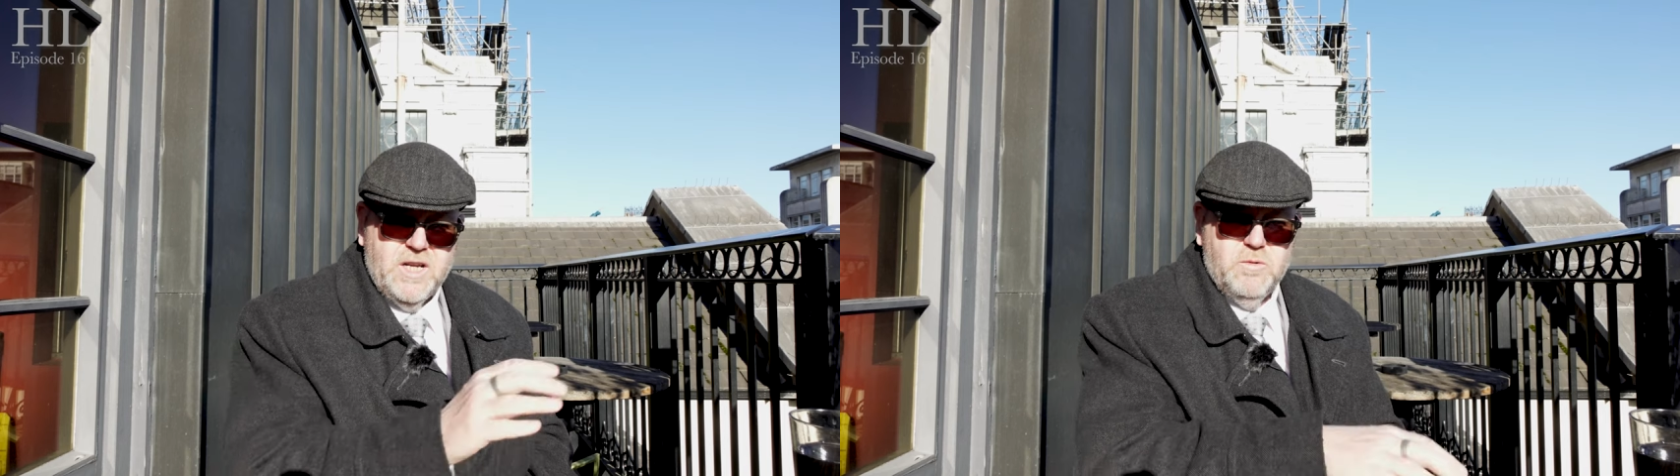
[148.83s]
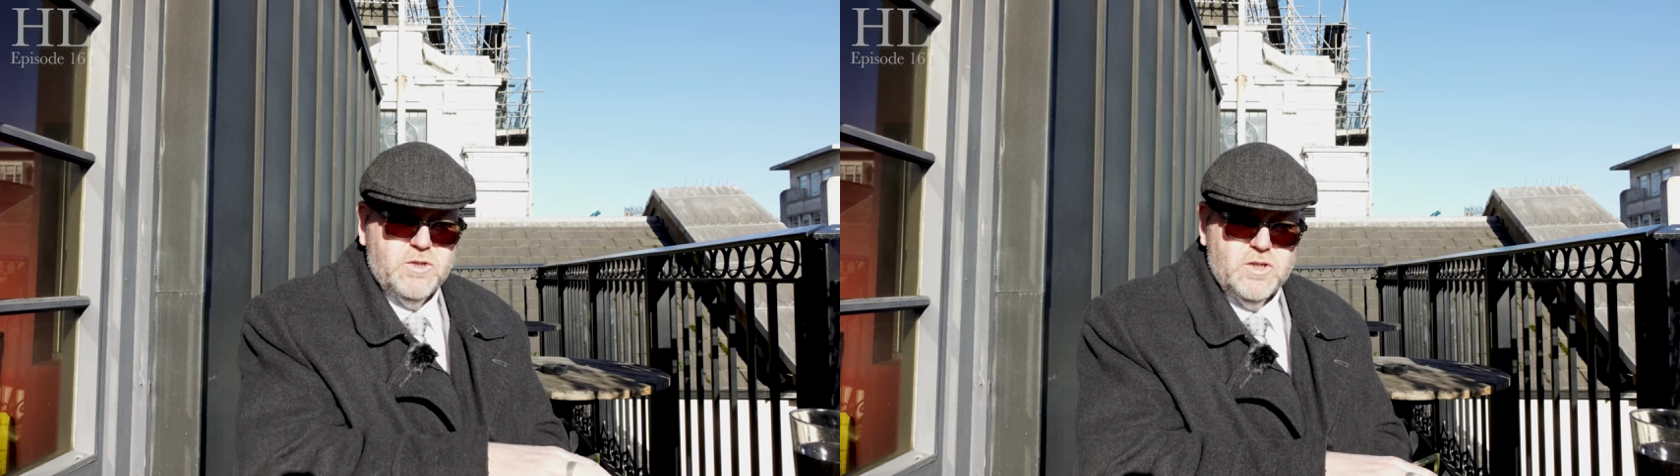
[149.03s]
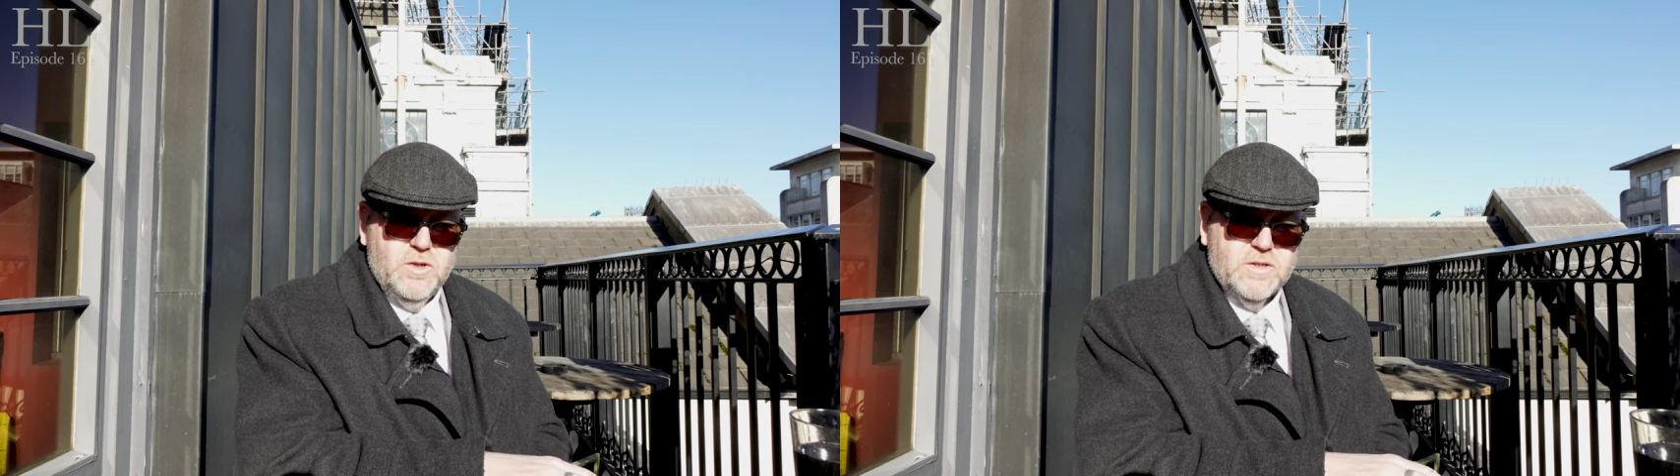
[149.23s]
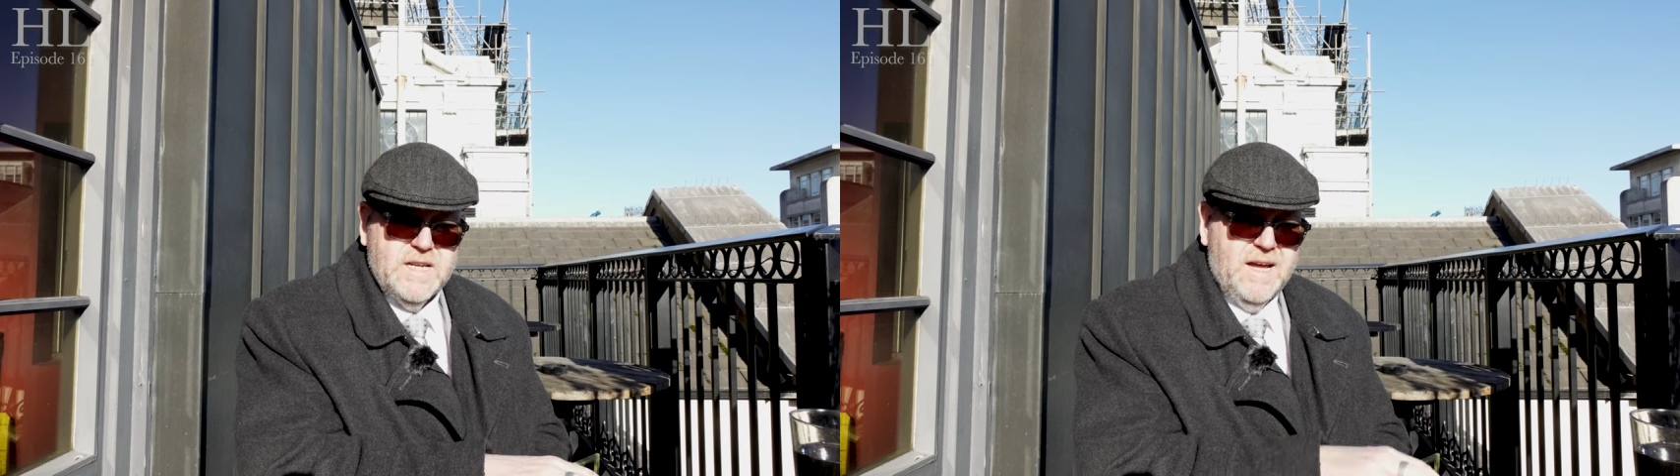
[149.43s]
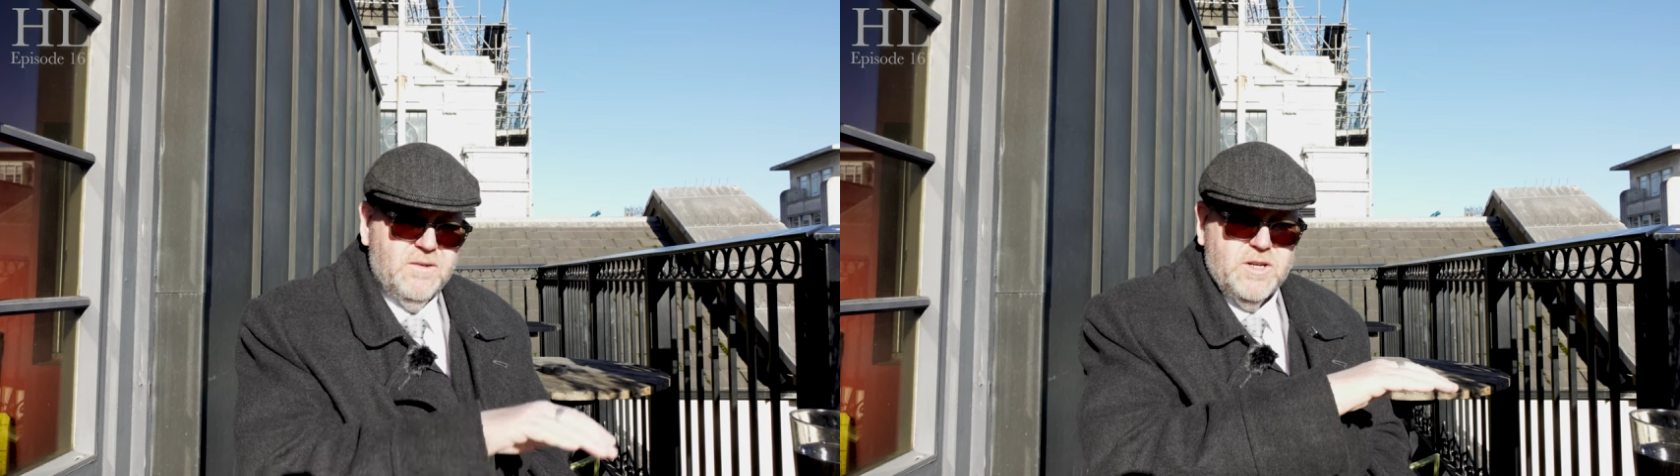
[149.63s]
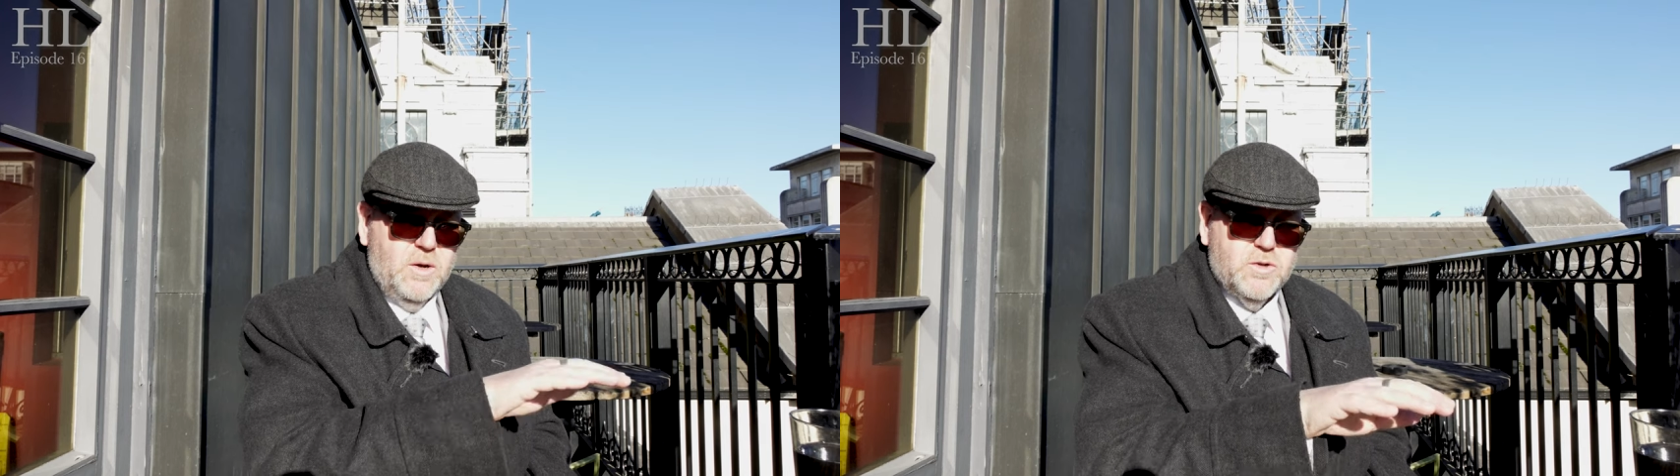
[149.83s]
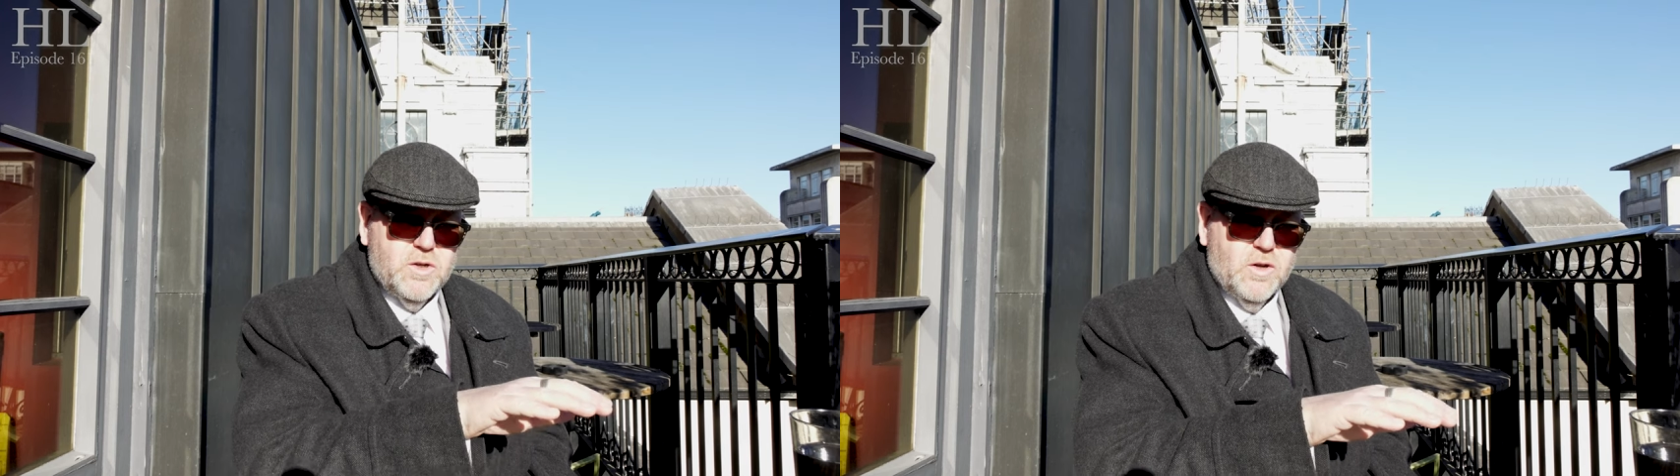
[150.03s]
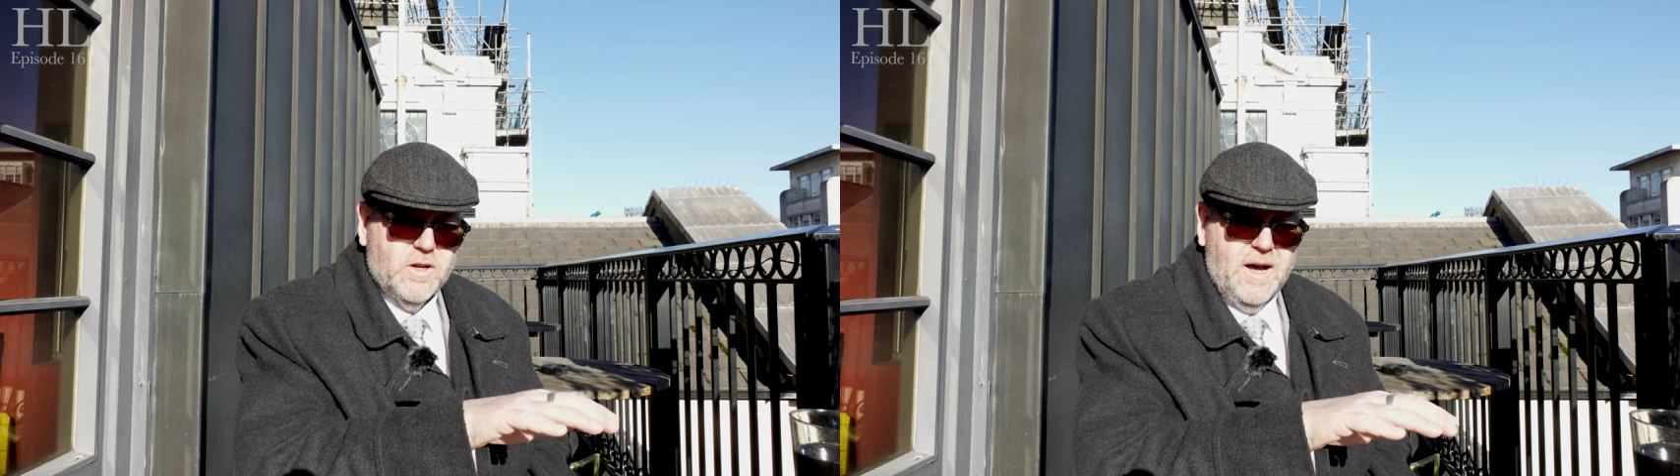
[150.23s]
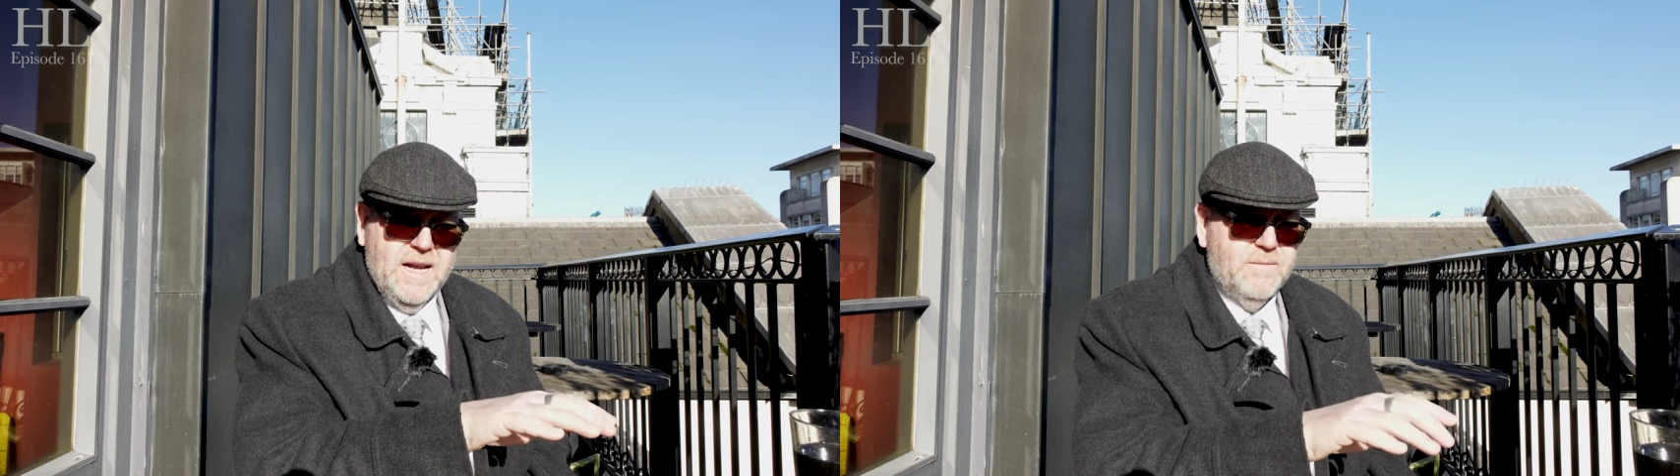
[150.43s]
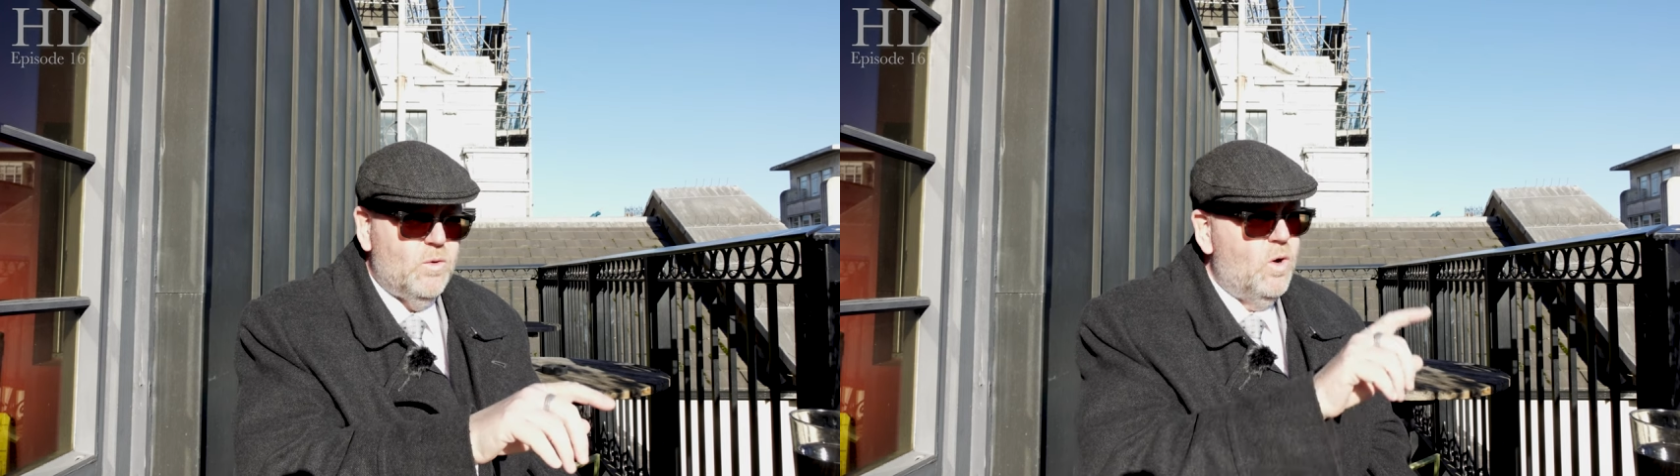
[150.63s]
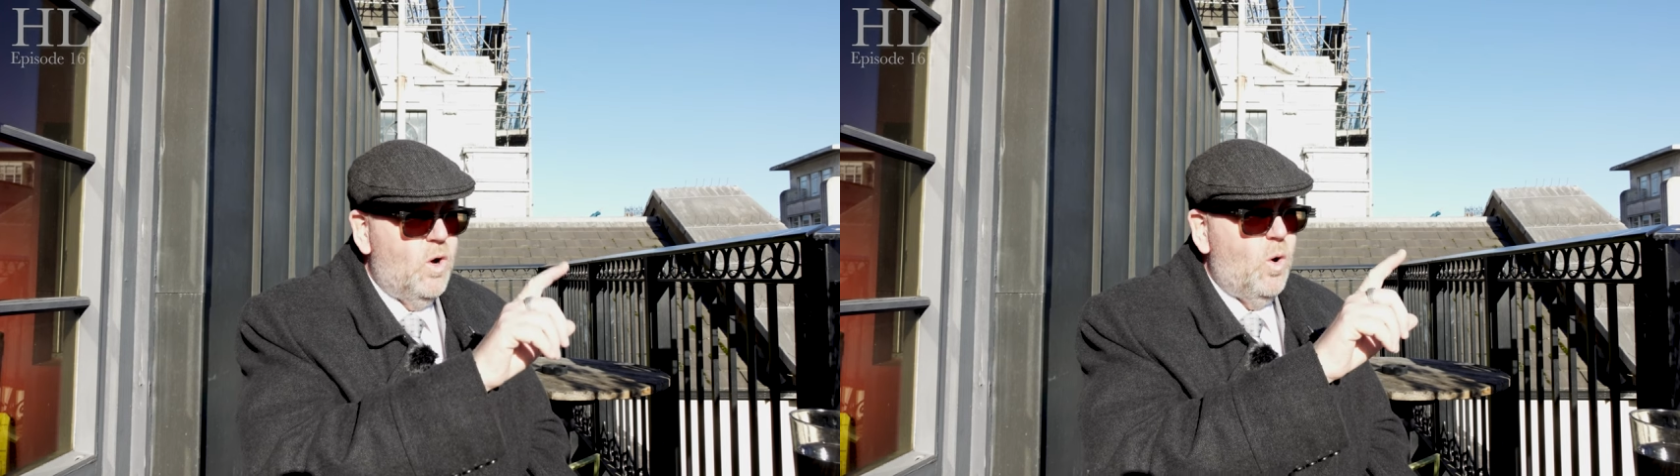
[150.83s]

don't just look down, don't just look at eye level,